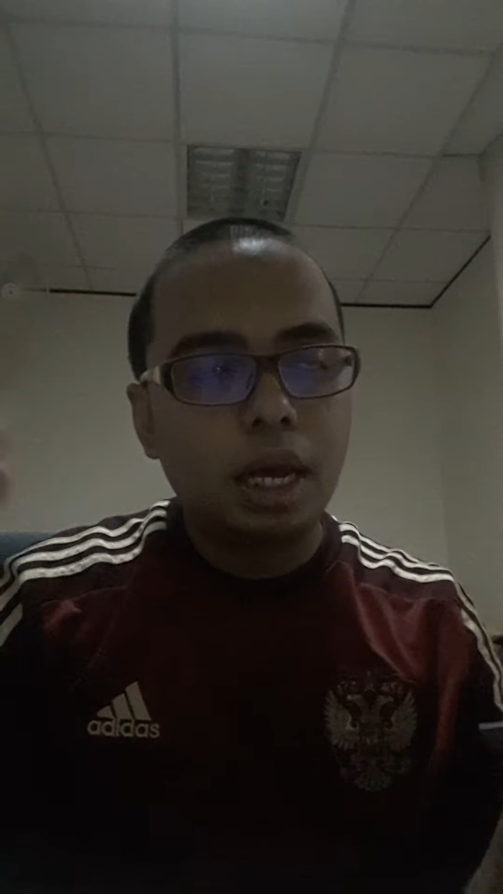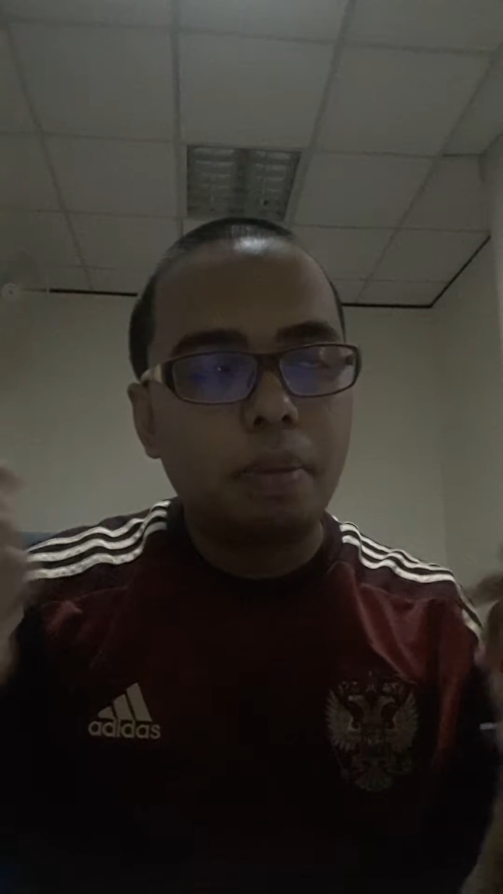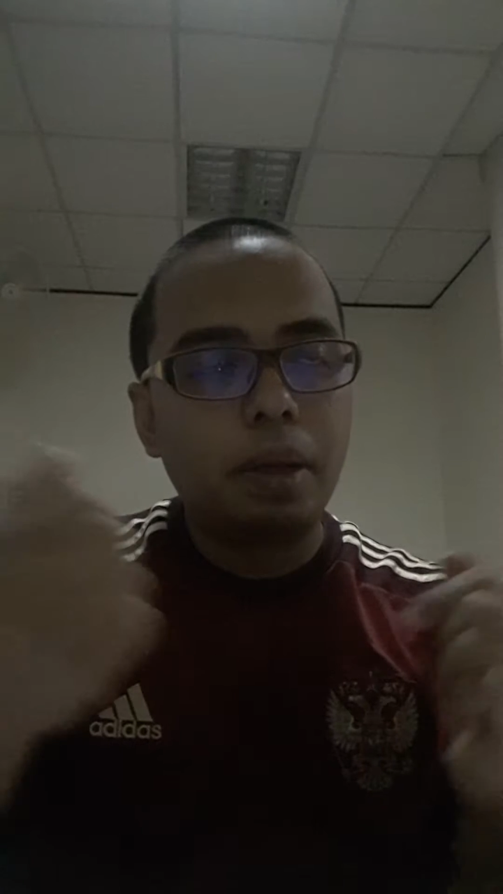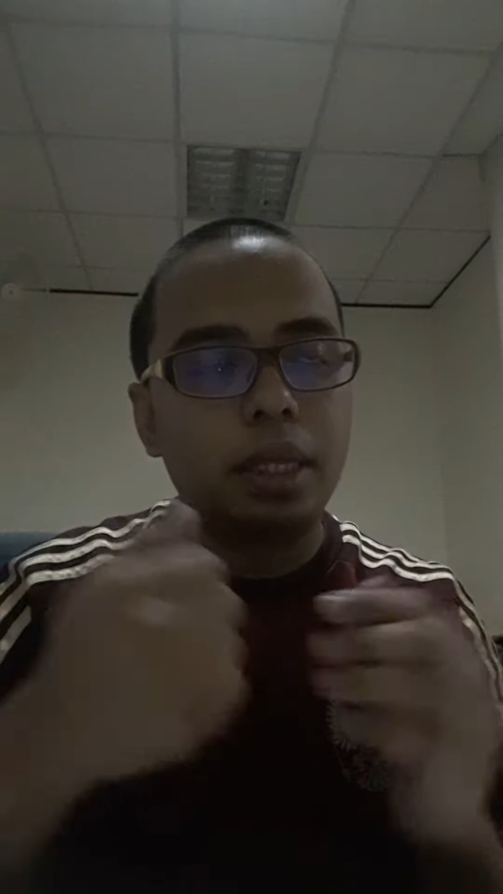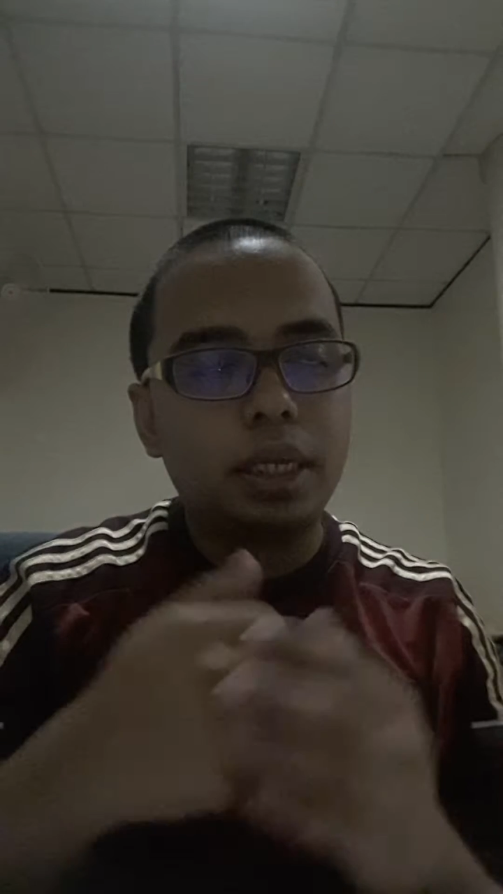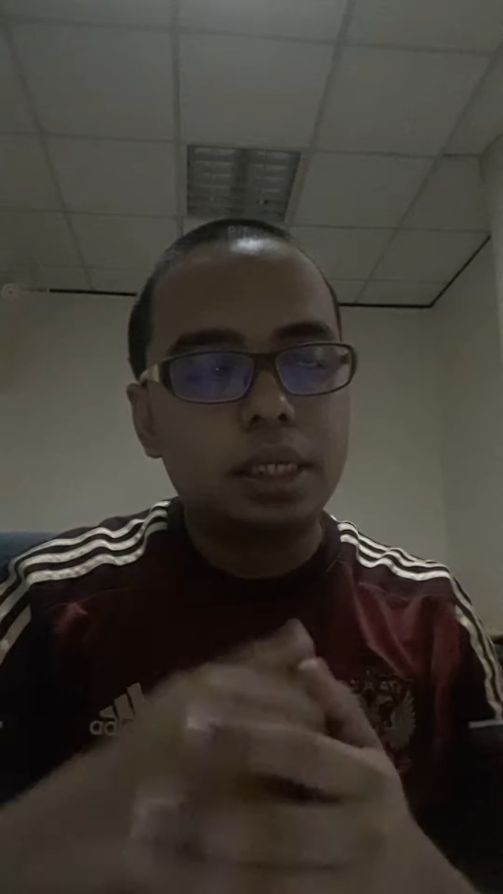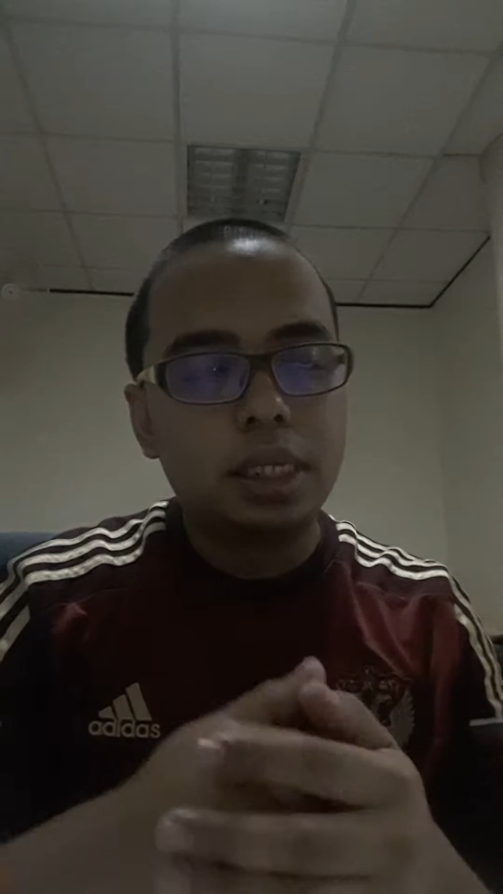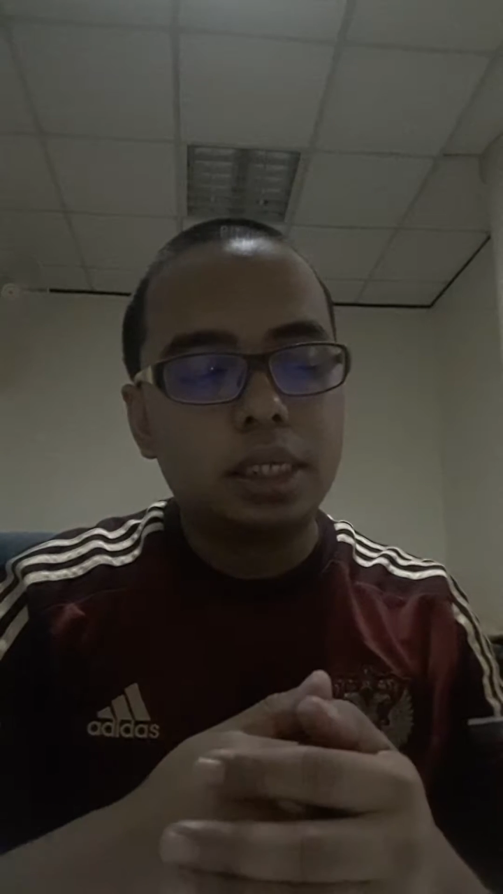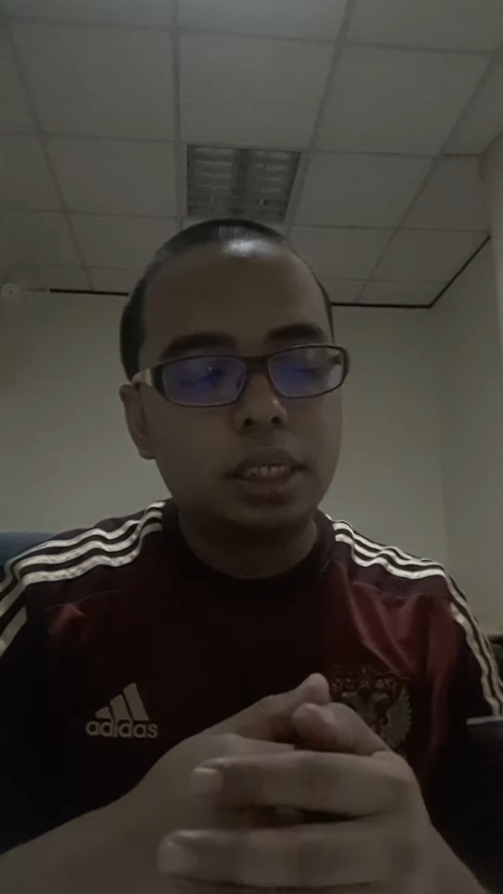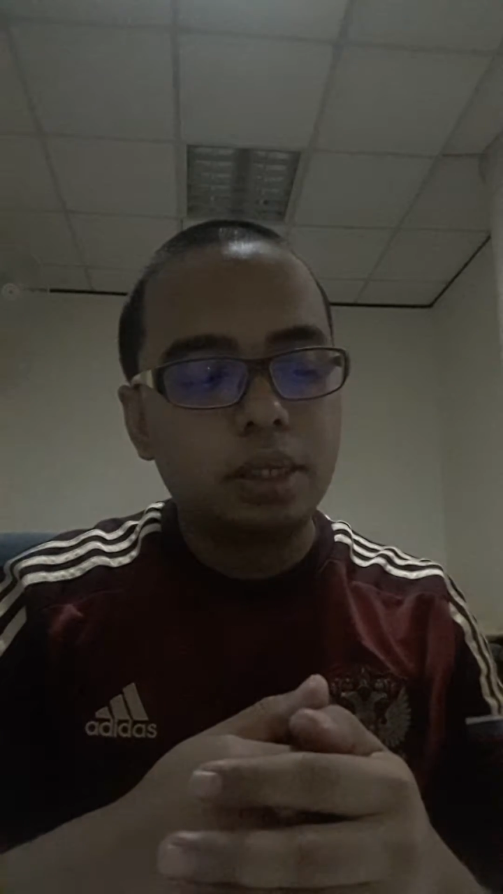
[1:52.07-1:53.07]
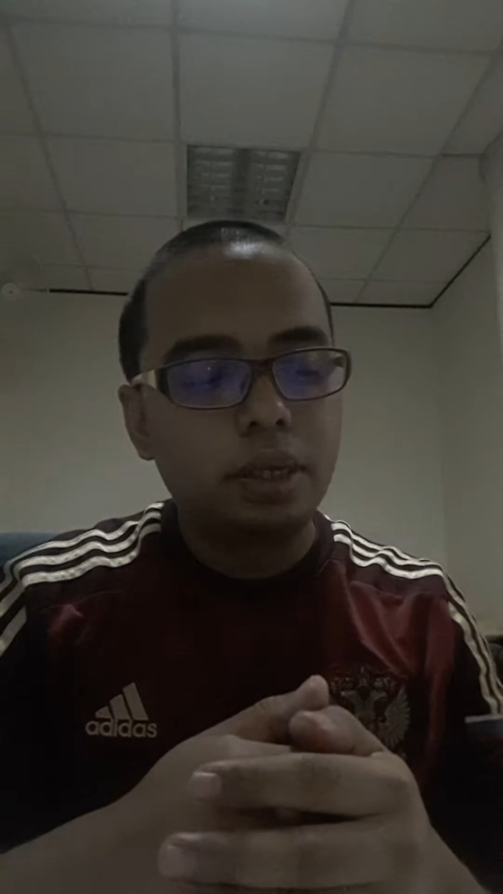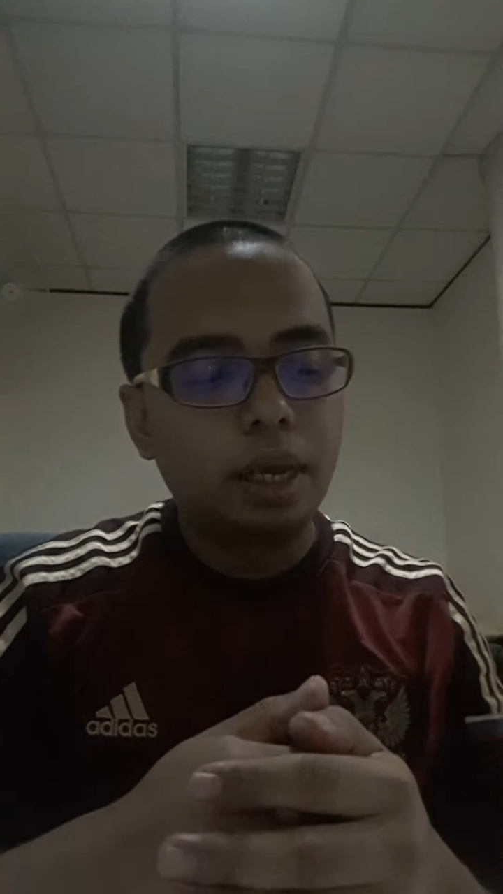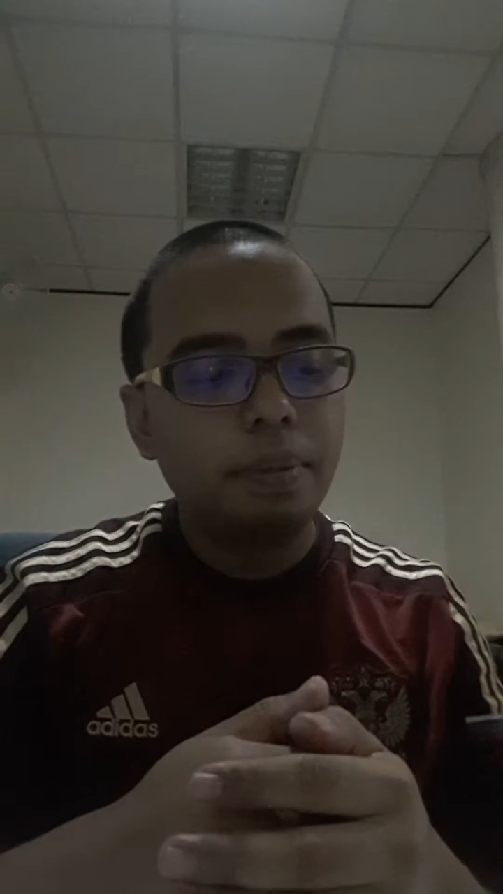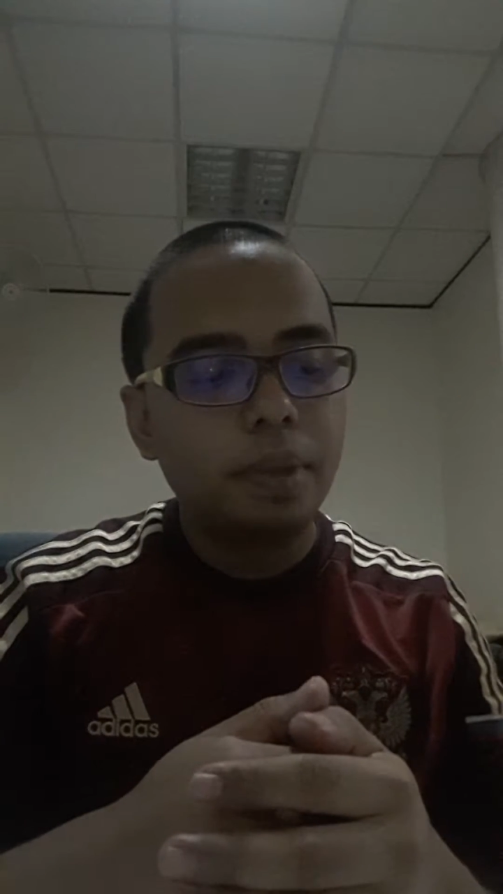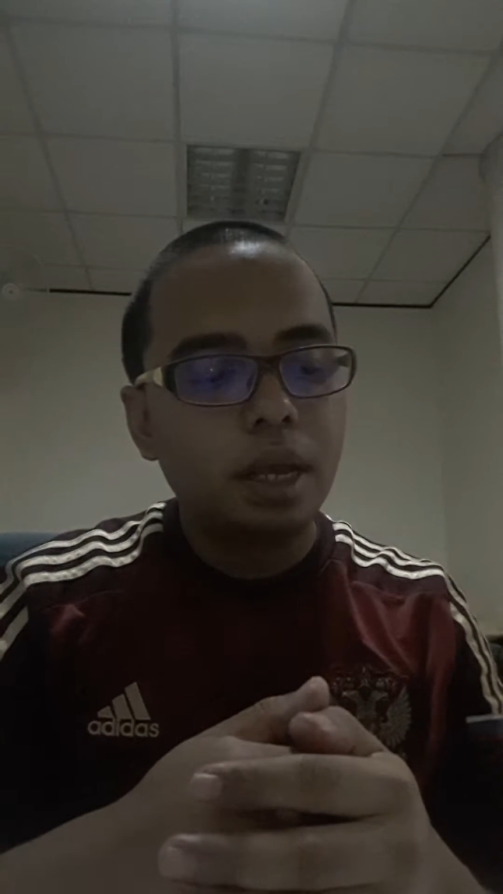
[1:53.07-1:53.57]
metastasis.
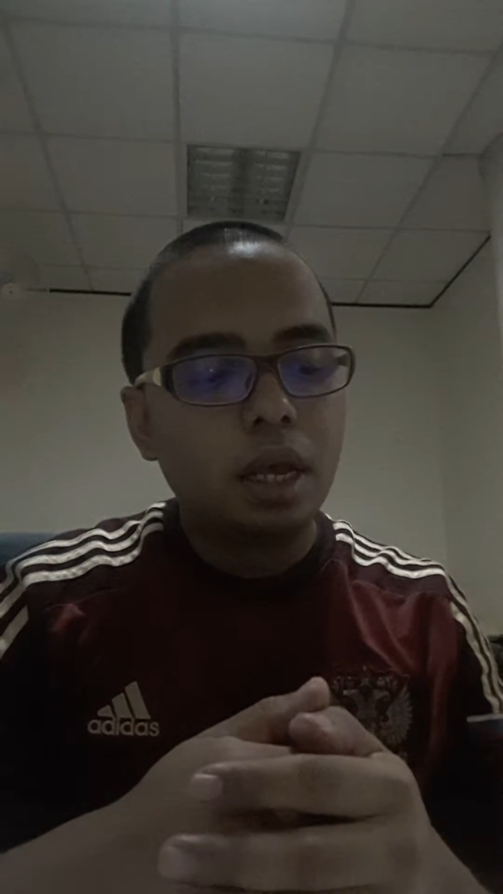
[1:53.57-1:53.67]
Okay.